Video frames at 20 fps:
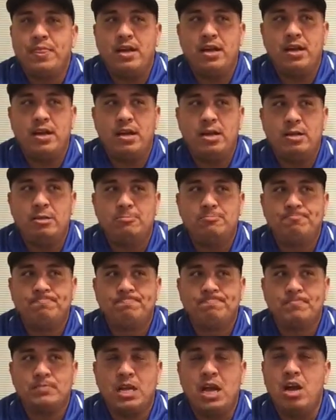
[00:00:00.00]

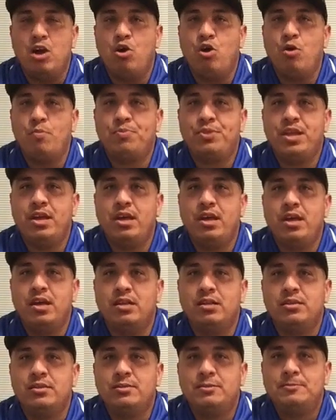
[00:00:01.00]
I hope
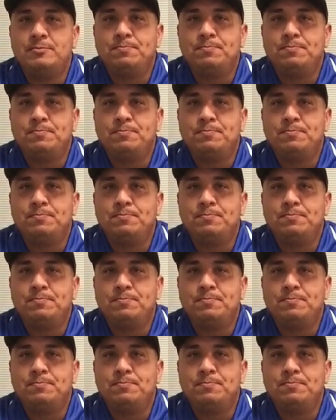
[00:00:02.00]
that